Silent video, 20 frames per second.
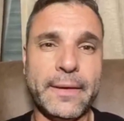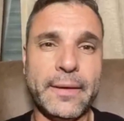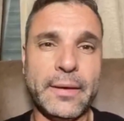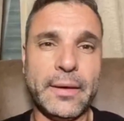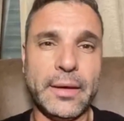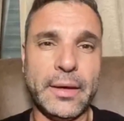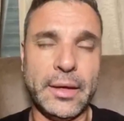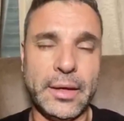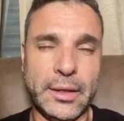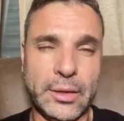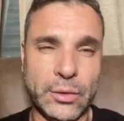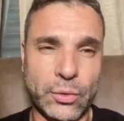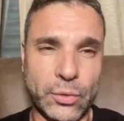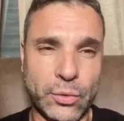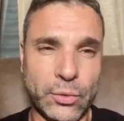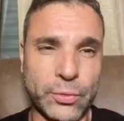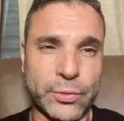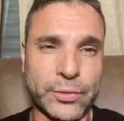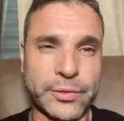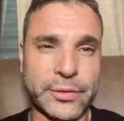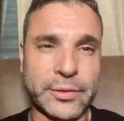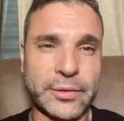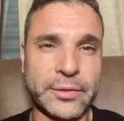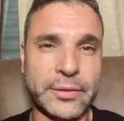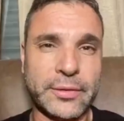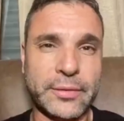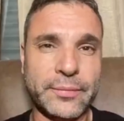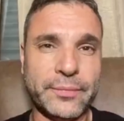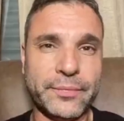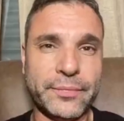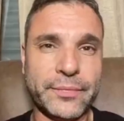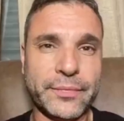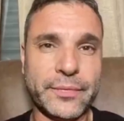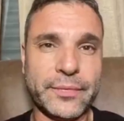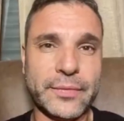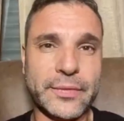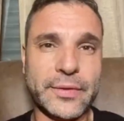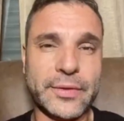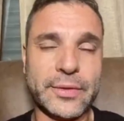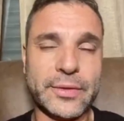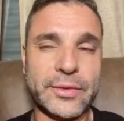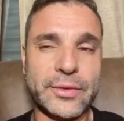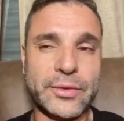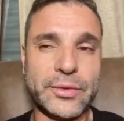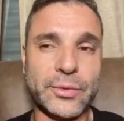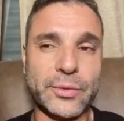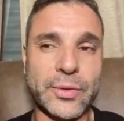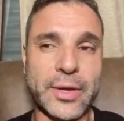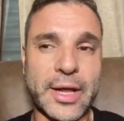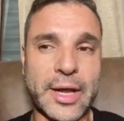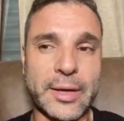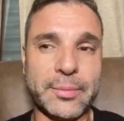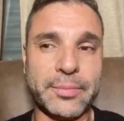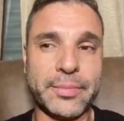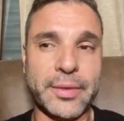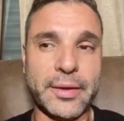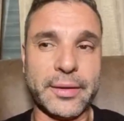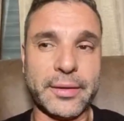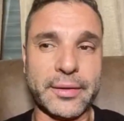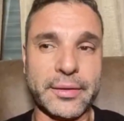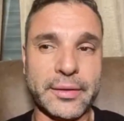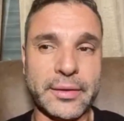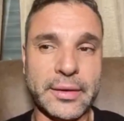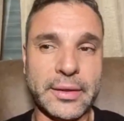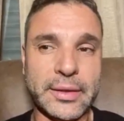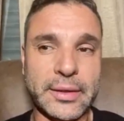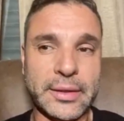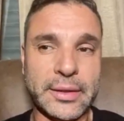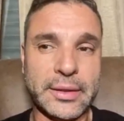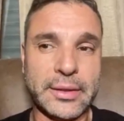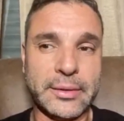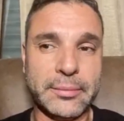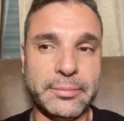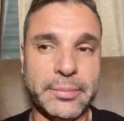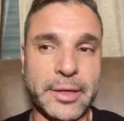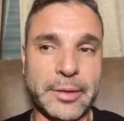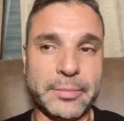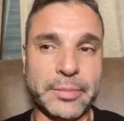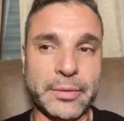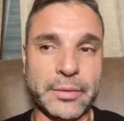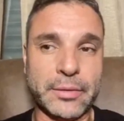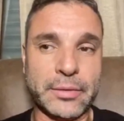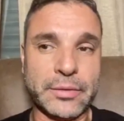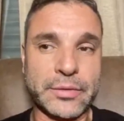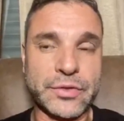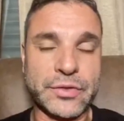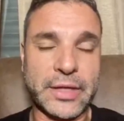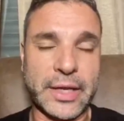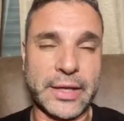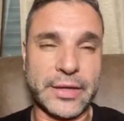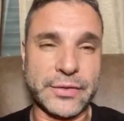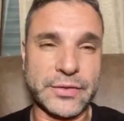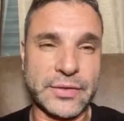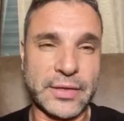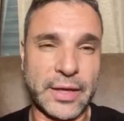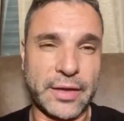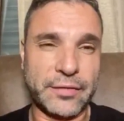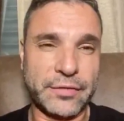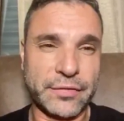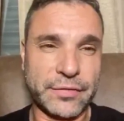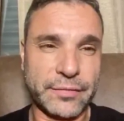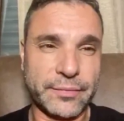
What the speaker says: in order to help their people staying safe.